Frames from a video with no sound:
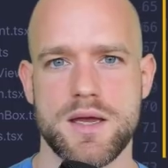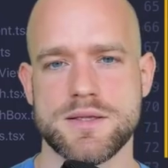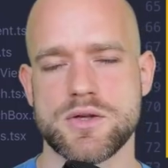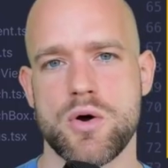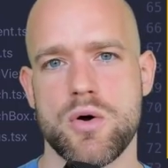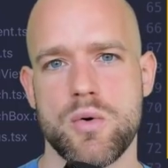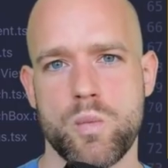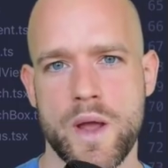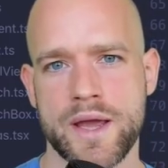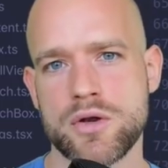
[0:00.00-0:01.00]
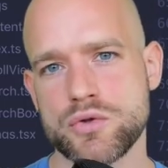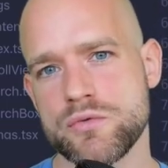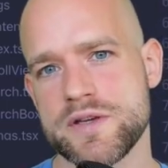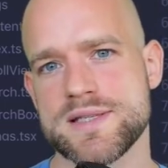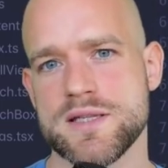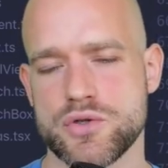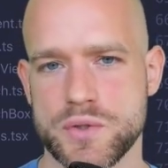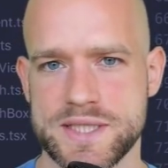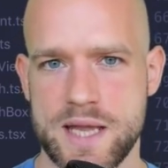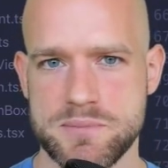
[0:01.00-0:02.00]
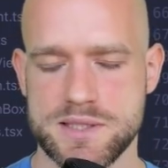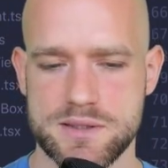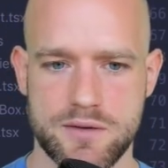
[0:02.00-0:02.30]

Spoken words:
So we're going to do this in 2 steps.